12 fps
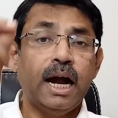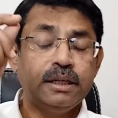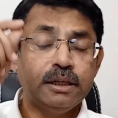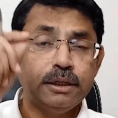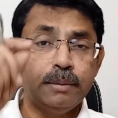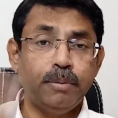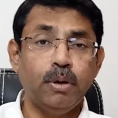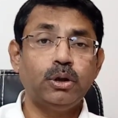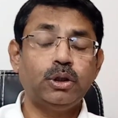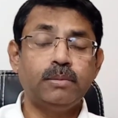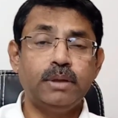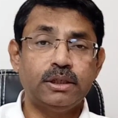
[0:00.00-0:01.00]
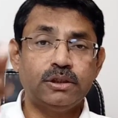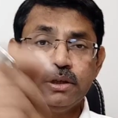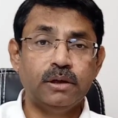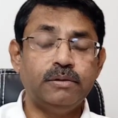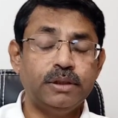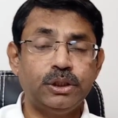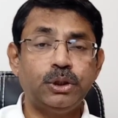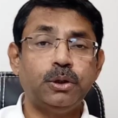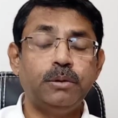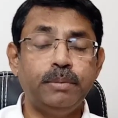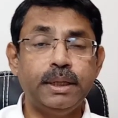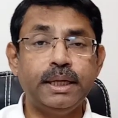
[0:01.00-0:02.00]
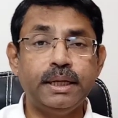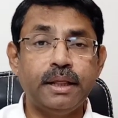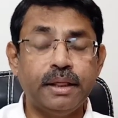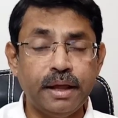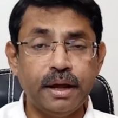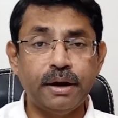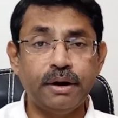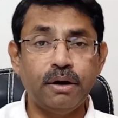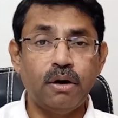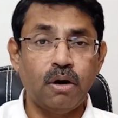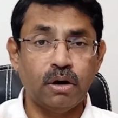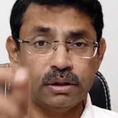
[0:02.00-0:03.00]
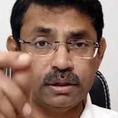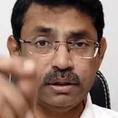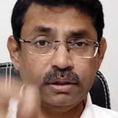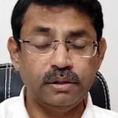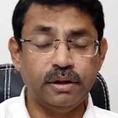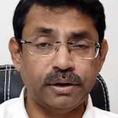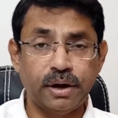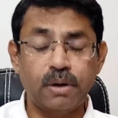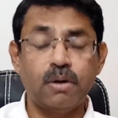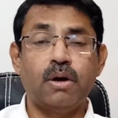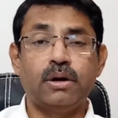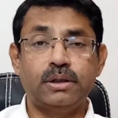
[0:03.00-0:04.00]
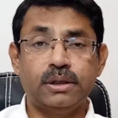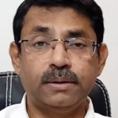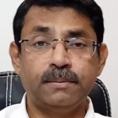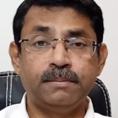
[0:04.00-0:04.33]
and a report of that service should be there on the record.